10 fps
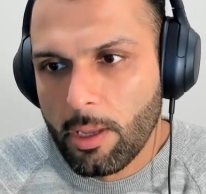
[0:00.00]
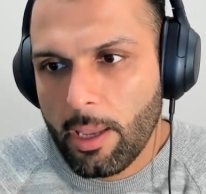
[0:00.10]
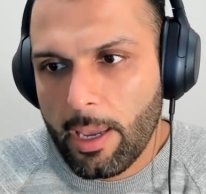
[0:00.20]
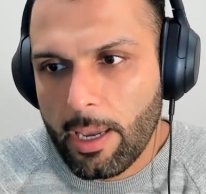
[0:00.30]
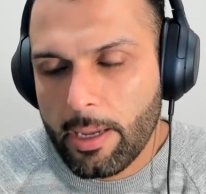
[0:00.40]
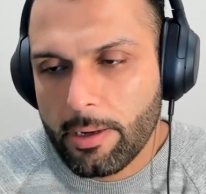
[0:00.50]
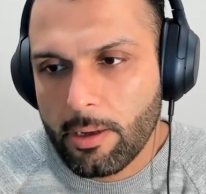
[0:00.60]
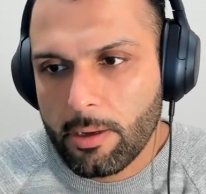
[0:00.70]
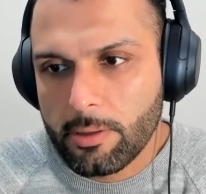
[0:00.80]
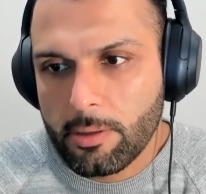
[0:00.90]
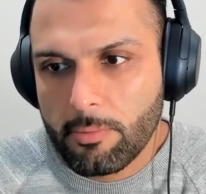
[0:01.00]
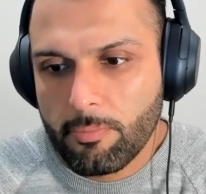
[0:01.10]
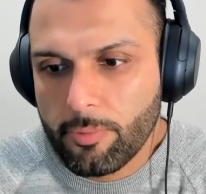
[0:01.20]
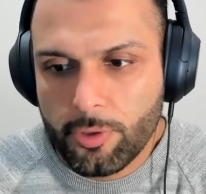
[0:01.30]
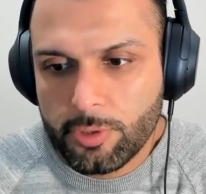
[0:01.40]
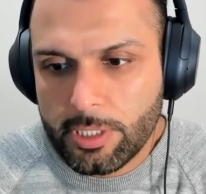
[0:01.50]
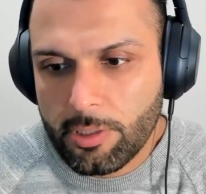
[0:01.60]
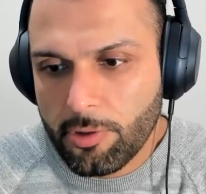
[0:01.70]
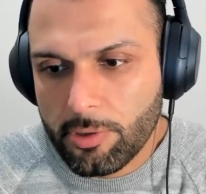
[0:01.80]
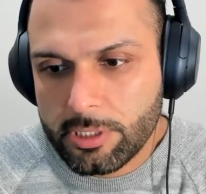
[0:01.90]
And uh, you said
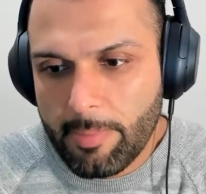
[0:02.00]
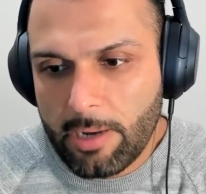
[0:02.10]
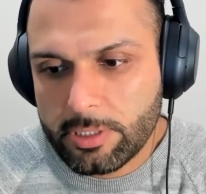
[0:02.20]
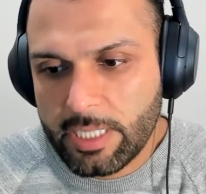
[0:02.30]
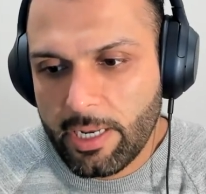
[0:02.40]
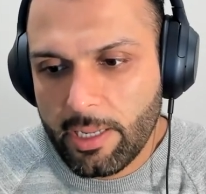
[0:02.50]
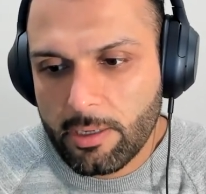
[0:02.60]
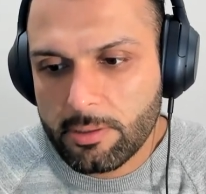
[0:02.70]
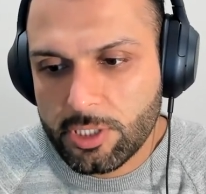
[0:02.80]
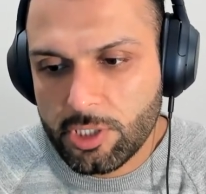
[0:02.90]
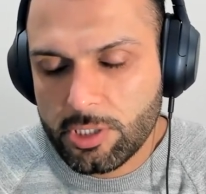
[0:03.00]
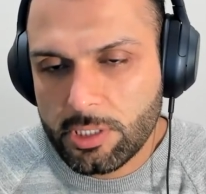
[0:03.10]
that there are some outstanding decisions